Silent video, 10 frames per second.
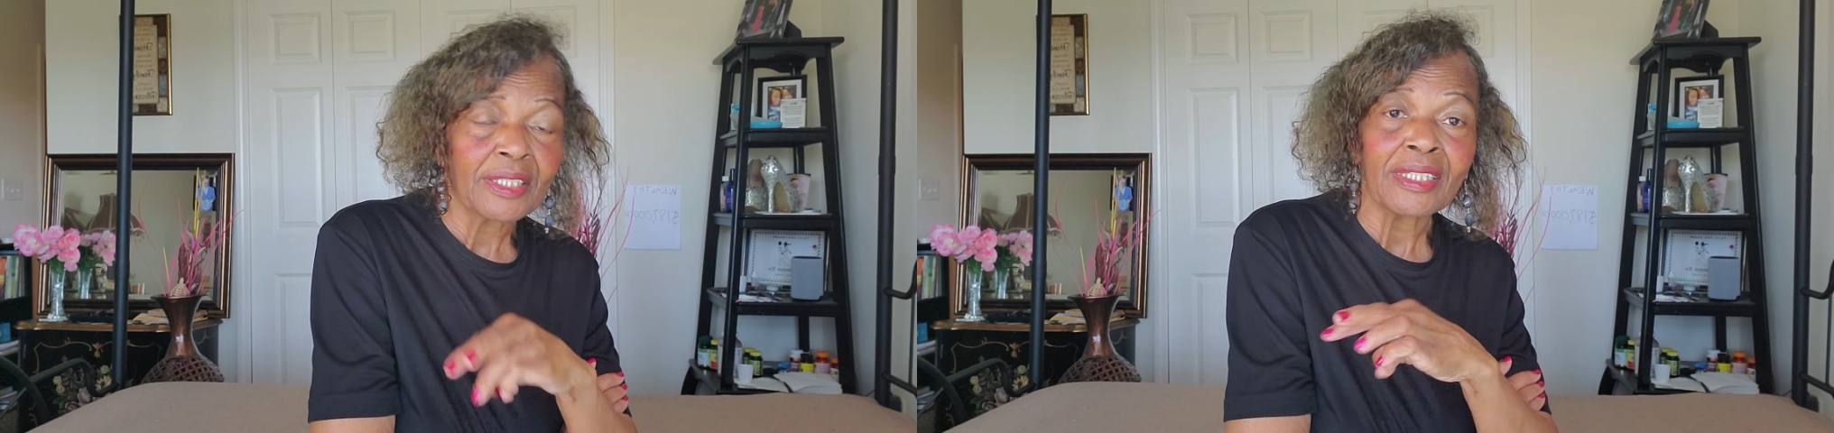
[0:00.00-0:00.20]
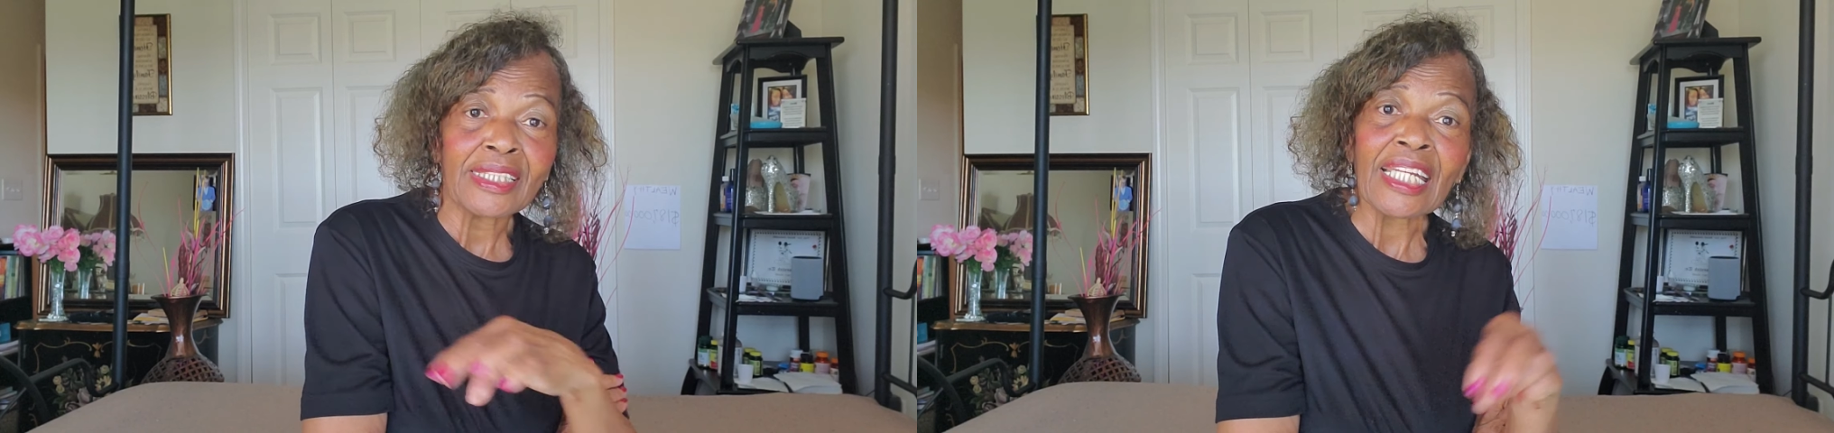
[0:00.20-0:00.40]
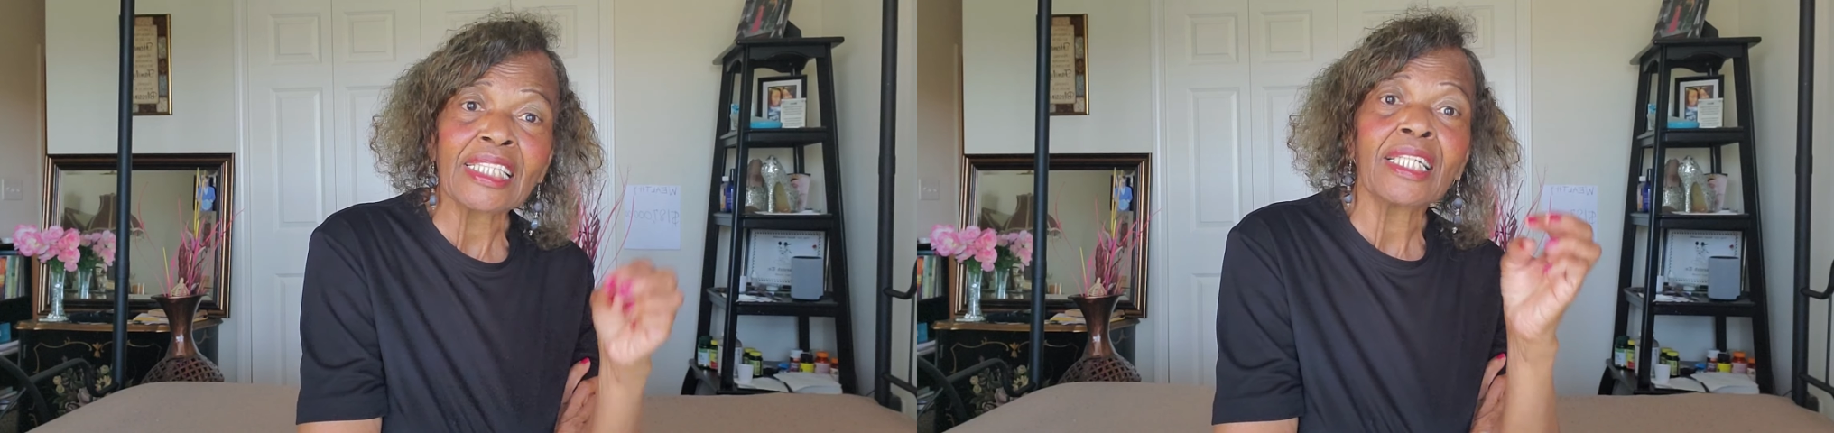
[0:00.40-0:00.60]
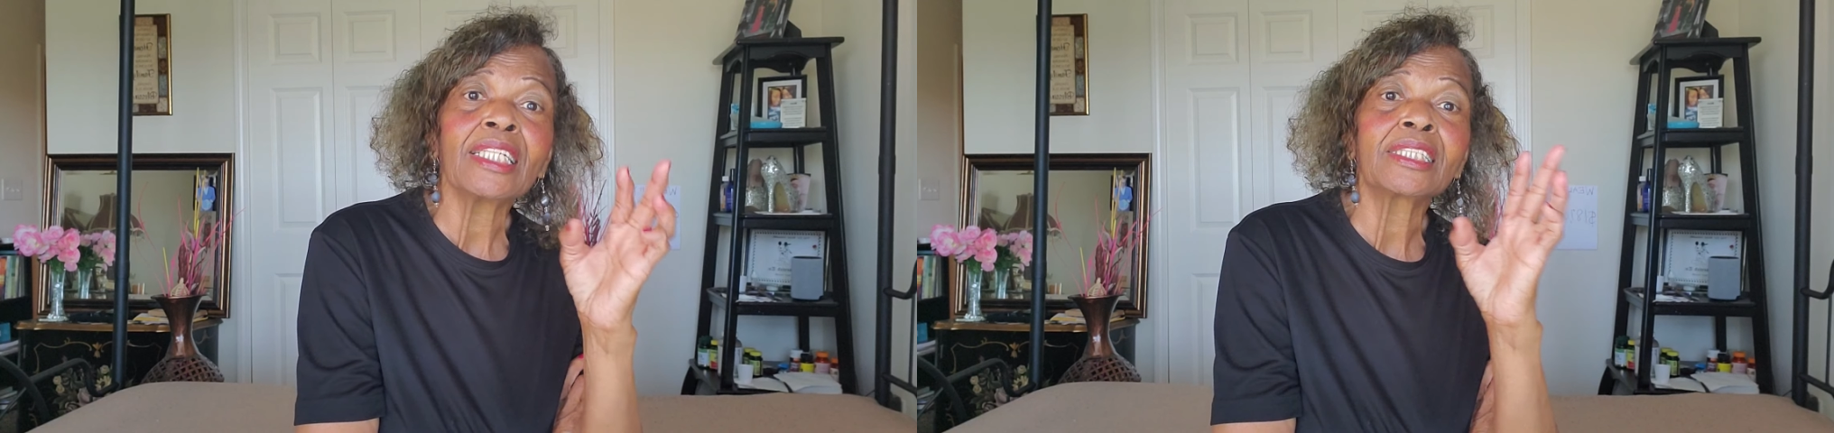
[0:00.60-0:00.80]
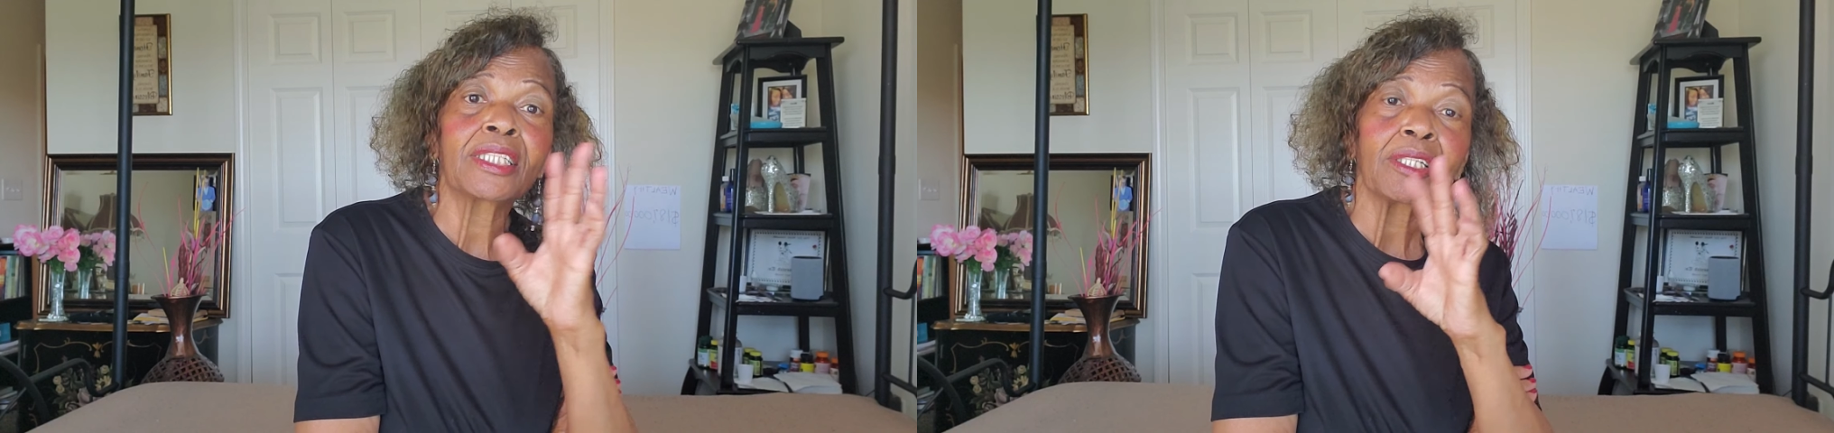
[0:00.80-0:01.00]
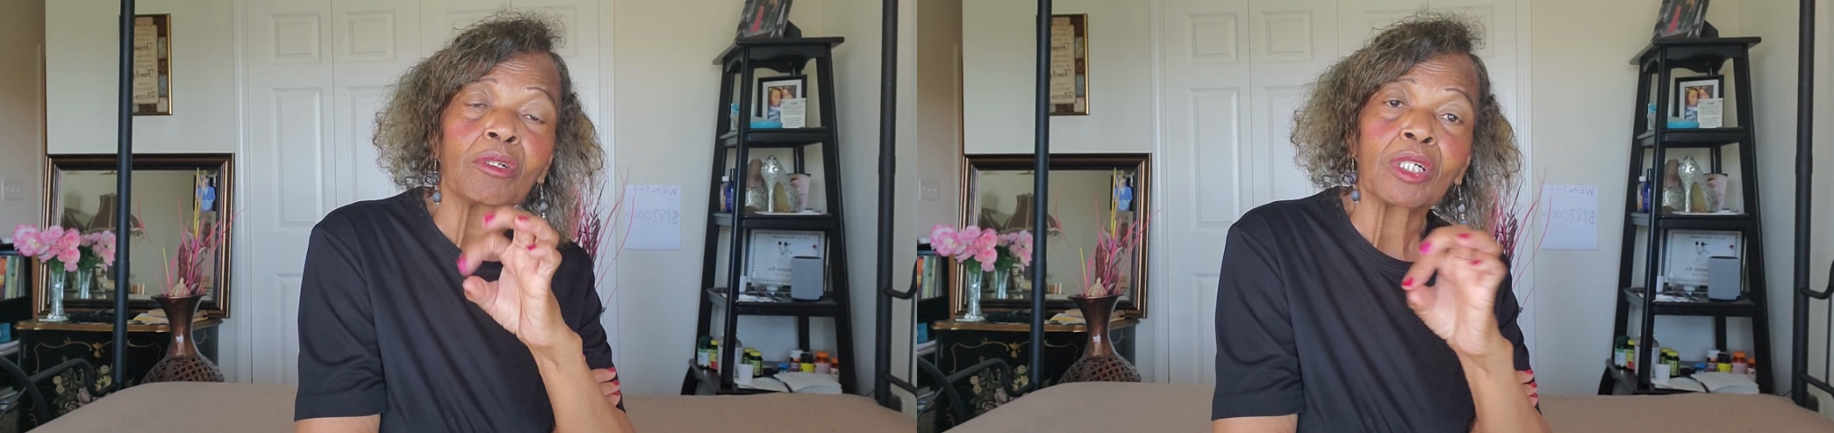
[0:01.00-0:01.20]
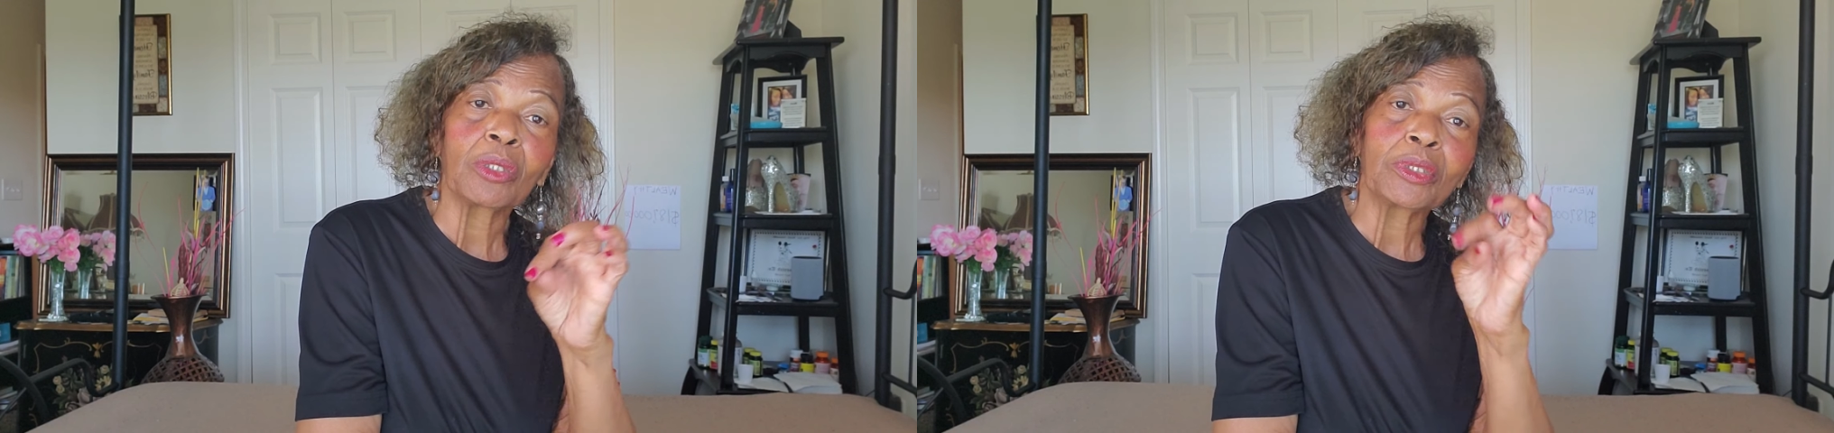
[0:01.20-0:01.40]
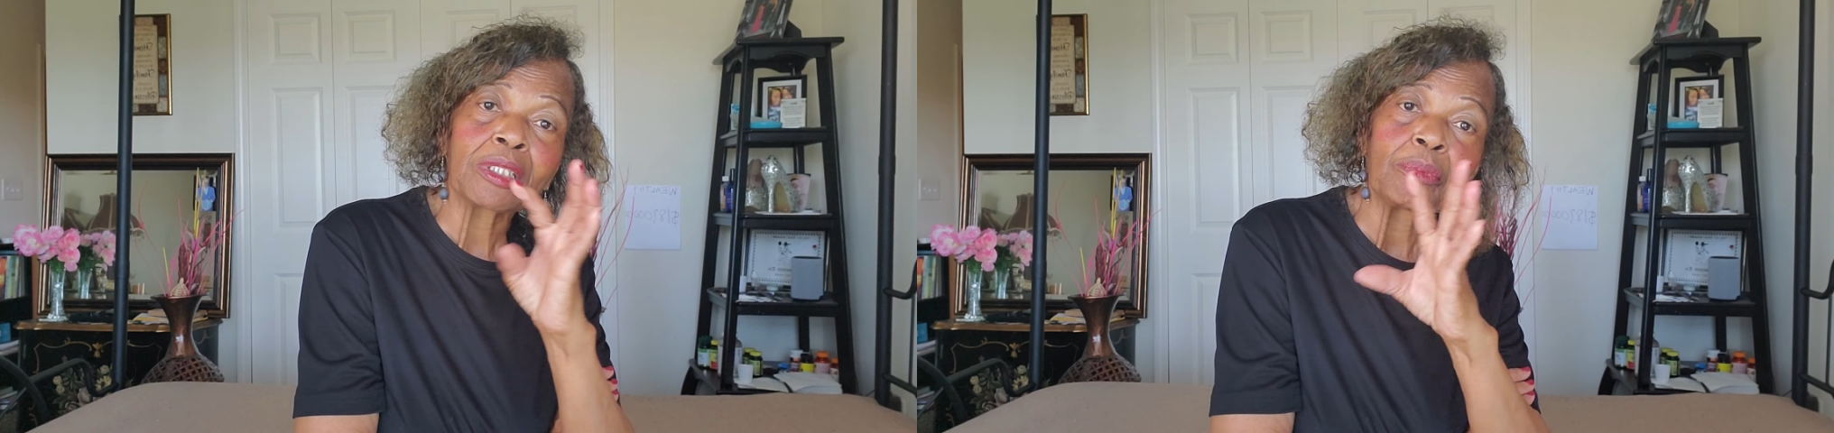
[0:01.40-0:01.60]
today is the
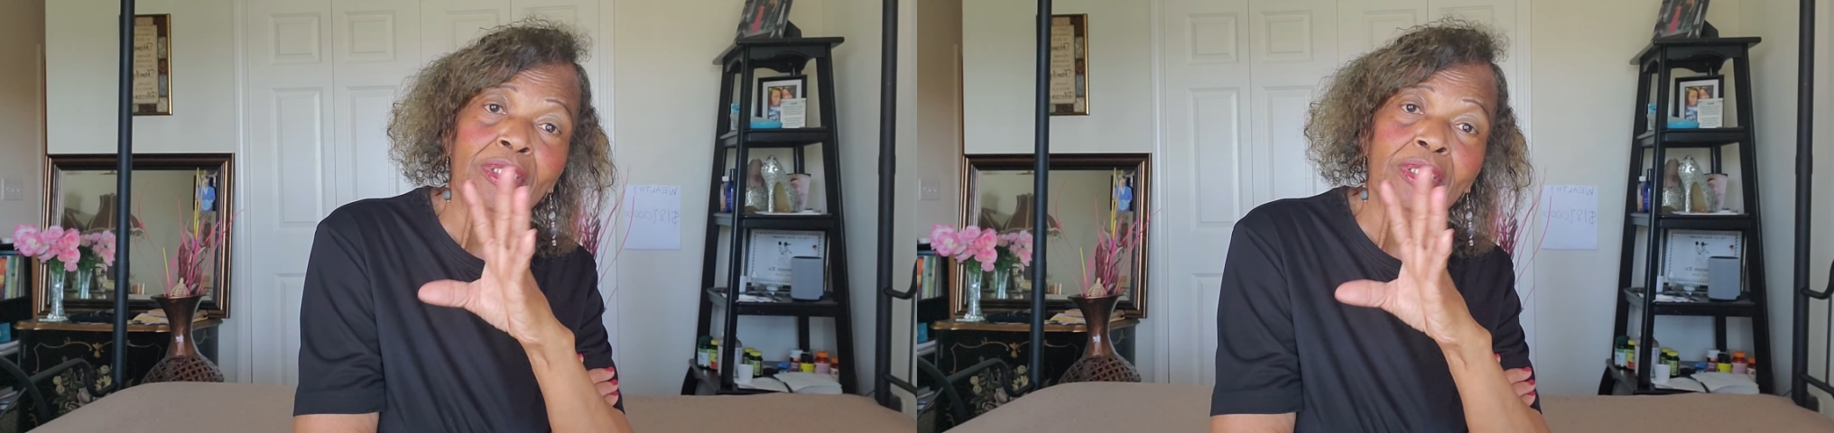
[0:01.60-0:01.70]
conclusion,